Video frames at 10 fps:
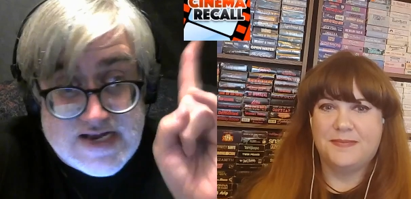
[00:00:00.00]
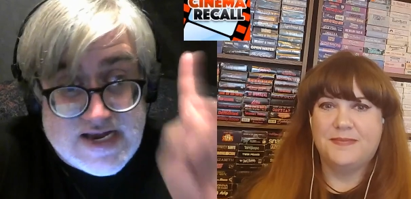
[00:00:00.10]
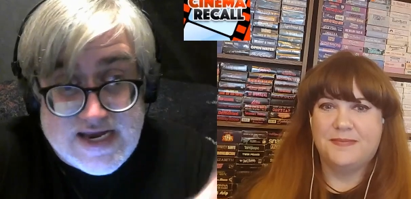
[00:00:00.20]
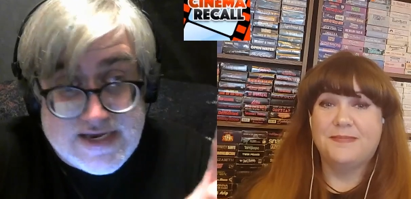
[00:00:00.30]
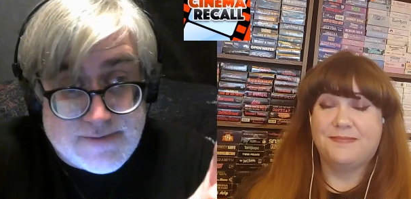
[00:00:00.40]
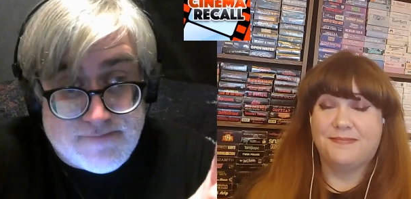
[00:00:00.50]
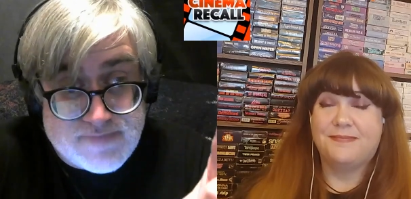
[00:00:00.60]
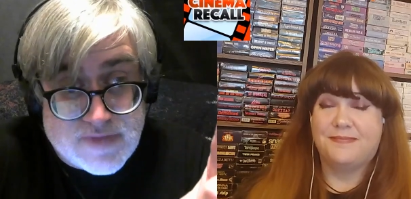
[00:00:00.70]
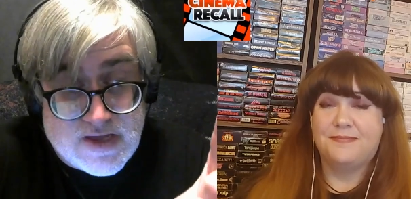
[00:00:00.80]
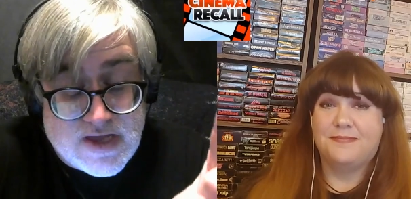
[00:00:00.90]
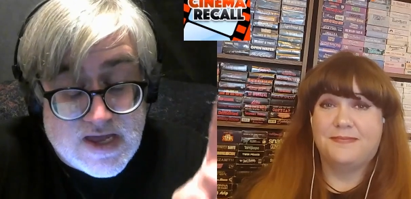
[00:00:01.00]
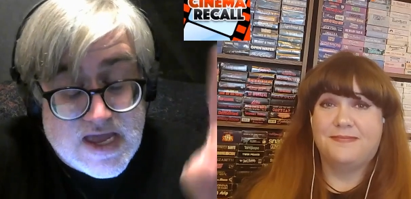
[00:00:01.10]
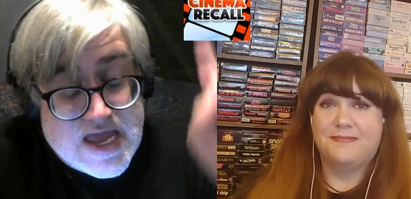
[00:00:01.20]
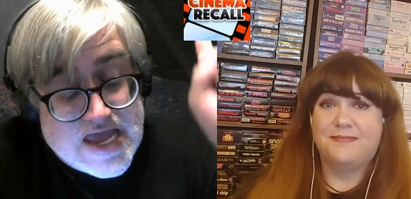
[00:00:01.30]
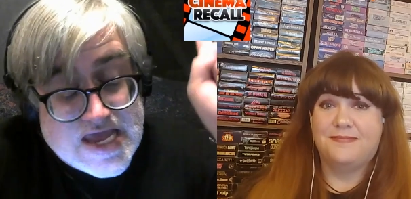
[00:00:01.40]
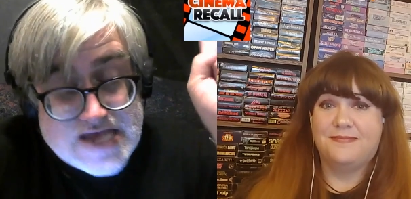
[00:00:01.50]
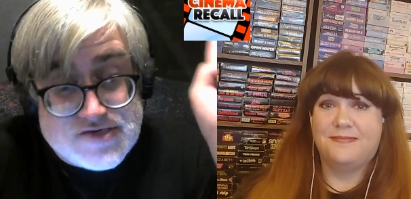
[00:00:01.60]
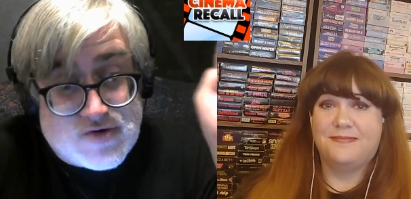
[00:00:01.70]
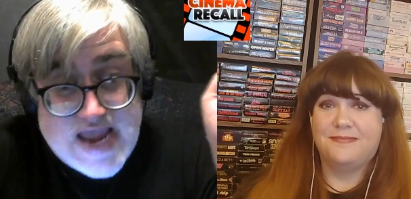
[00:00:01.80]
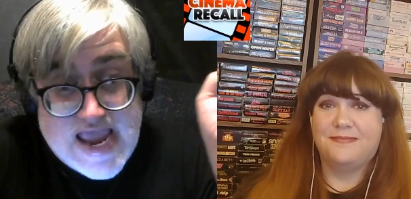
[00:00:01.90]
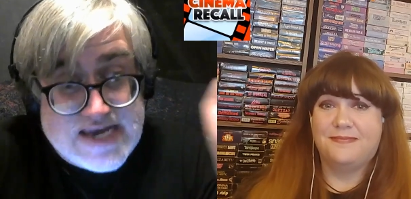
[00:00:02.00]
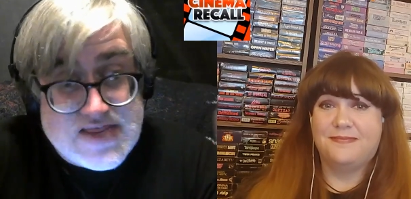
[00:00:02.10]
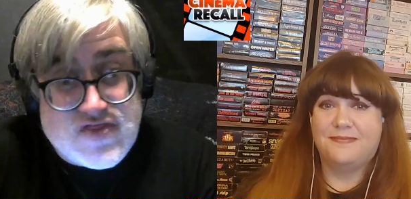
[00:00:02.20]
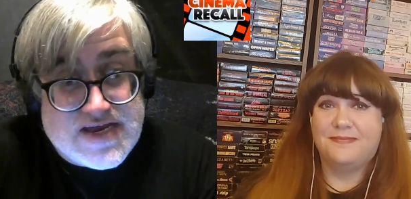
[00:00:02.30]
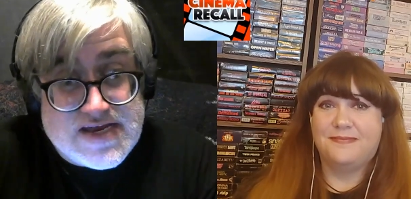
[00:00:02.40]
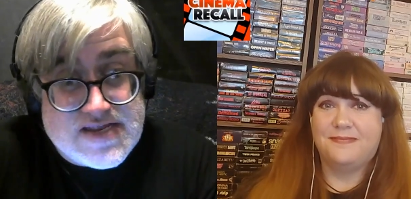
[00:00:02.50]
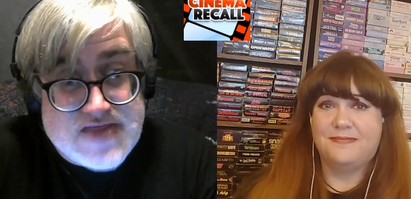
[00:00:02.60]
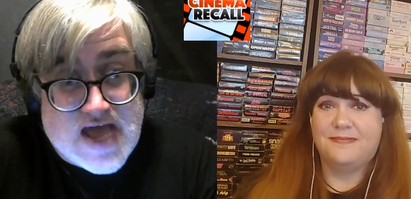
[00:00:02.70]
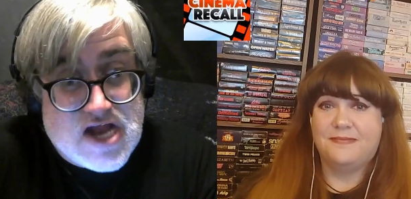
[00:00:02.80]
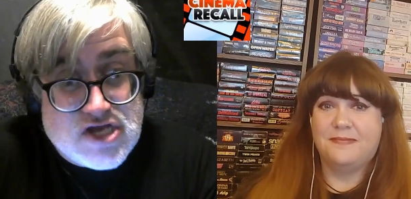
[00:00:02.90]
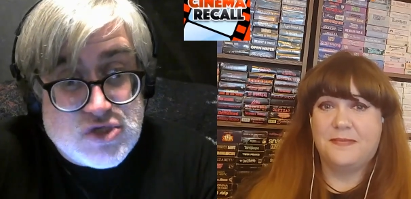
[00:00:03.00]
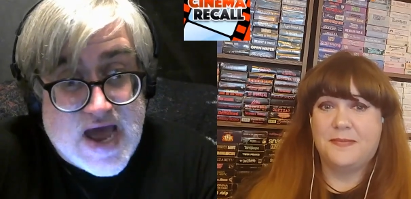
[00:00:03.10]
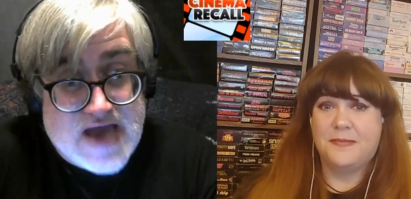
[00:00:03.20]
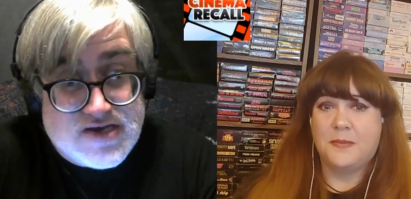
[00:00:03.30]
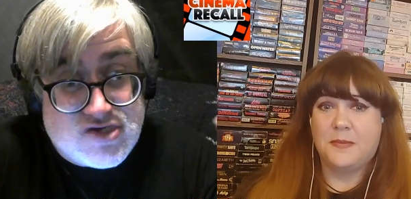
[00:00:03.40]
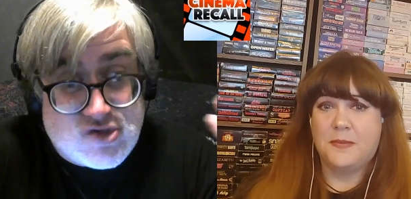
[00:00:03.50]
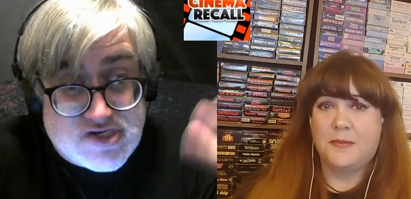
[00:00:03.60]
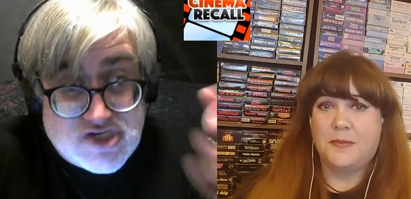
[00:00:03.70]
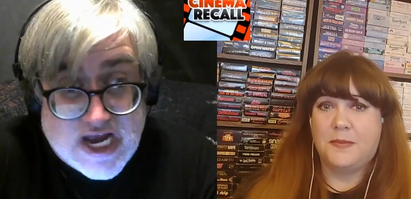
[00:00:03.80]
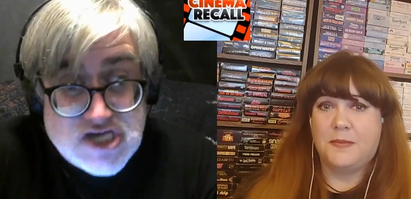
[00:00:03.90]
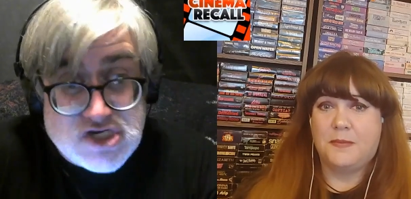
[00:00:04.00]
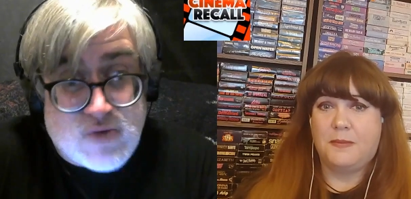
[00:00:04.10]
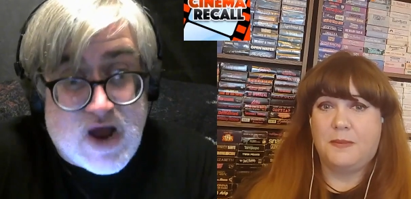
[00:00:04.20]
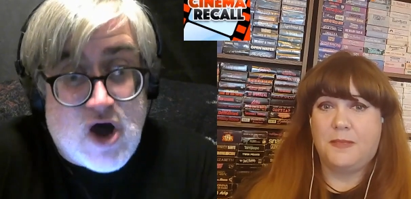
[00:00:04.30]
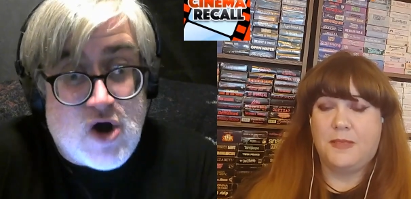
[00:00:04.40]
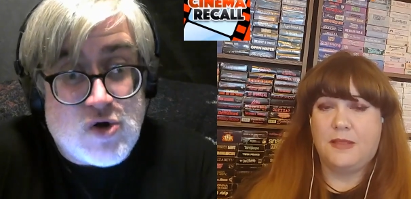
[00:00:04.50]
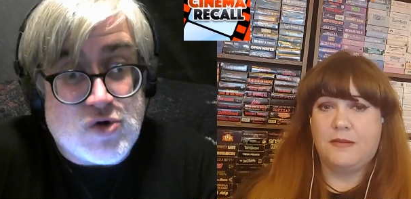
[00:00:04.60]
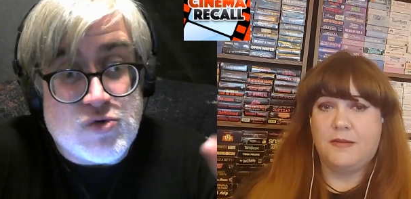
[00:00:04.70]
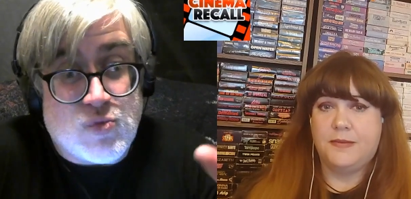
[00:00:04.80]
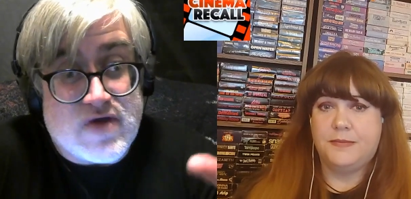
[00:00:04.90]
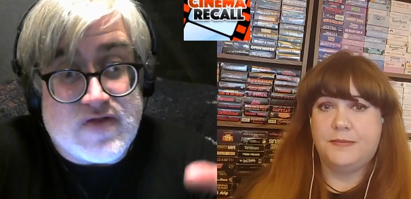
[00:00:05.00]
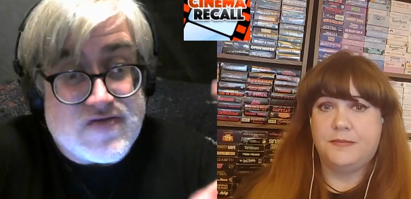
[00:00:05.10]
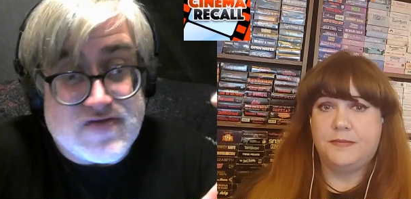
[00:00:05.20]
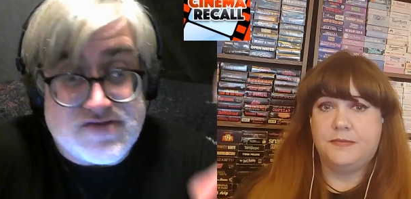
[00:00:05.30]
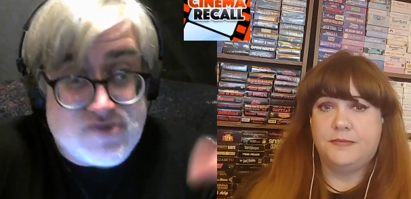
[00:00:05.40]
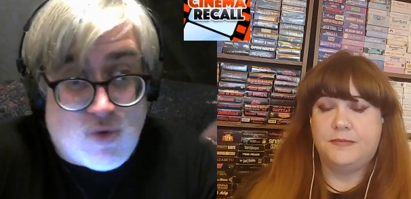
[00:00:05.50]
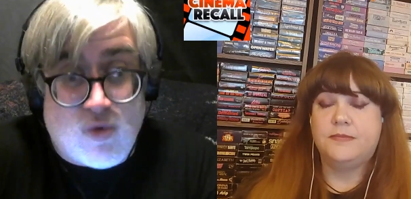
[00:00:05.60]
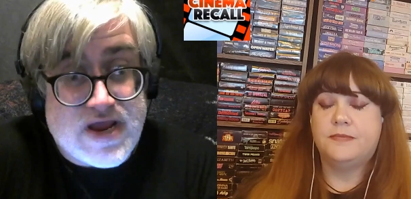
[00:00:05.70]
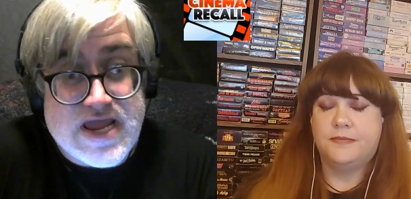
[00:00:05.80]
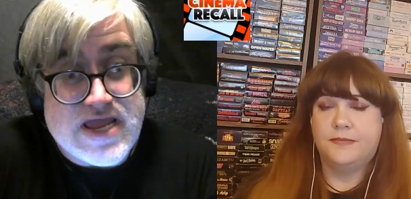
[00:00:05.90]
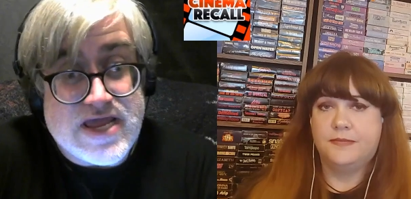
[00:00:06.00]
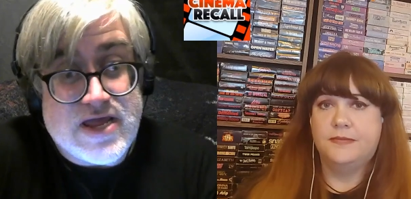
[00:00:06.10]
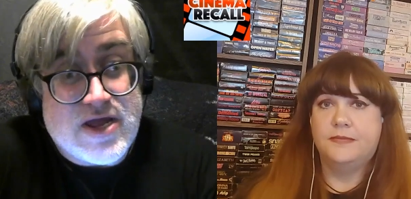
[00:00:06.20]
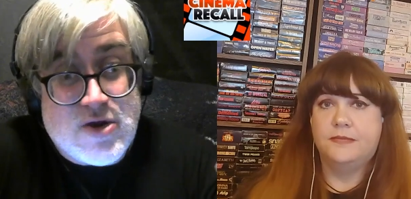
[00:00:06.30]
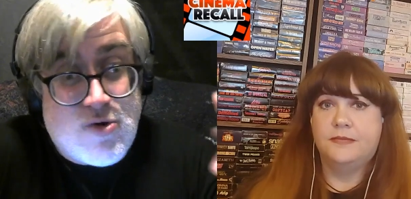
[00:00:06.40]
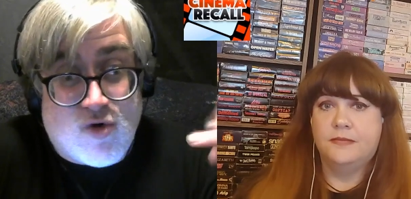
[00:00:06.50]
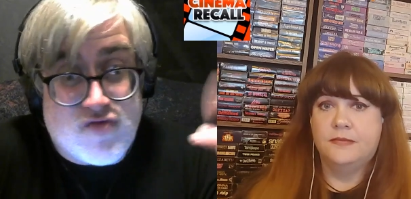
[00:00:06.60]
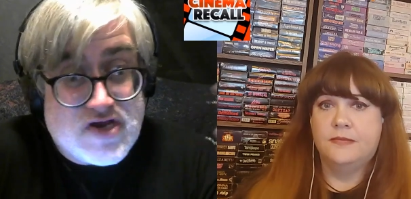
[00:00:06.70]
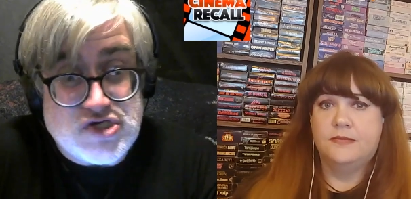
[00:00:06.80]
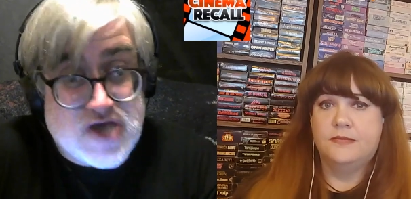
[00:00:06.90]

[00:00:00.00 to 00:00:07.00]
Speaker 1: King, is there anything that you had to change around with like the story or things you